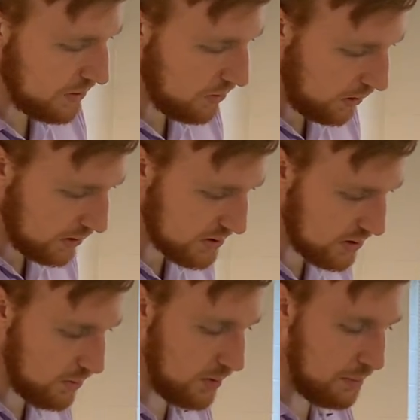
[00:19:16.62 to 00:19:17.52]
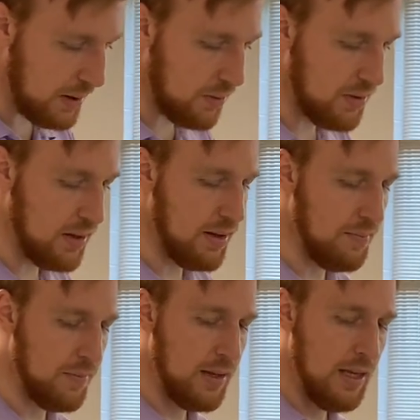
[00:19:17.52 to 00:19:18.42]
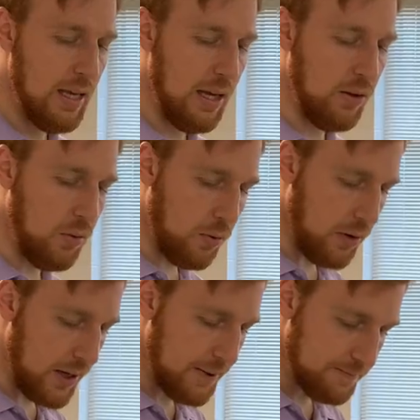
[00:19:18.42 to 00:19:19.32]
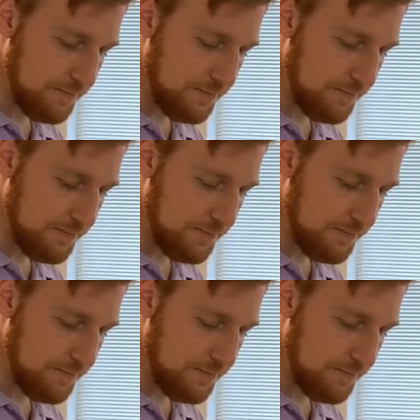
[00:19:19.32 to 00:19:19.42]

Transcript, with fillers: you also will appear with him in glory.